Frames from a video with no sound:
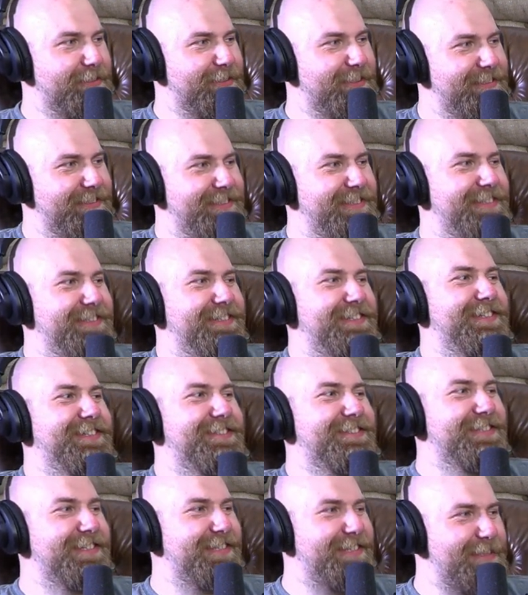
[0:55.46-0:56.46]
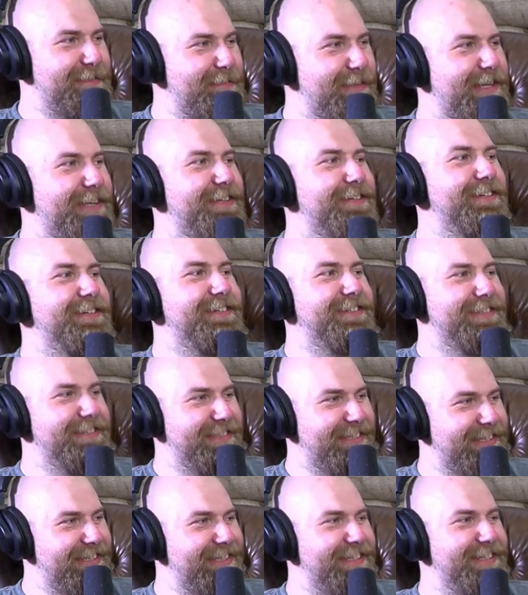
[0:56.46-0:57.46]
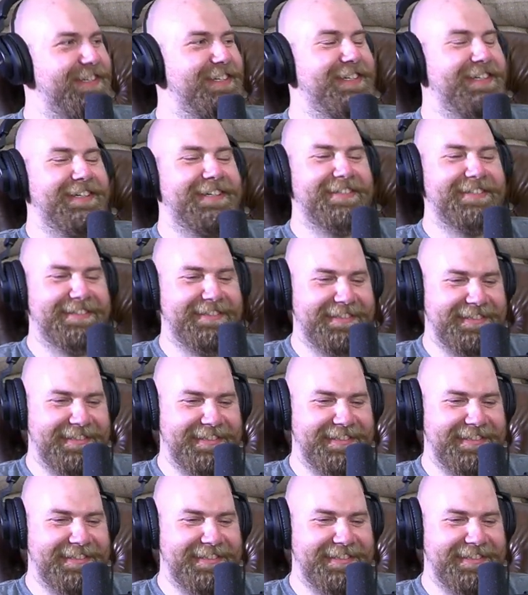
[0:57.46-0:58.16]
Yeah, I want to hang out with that guy some more.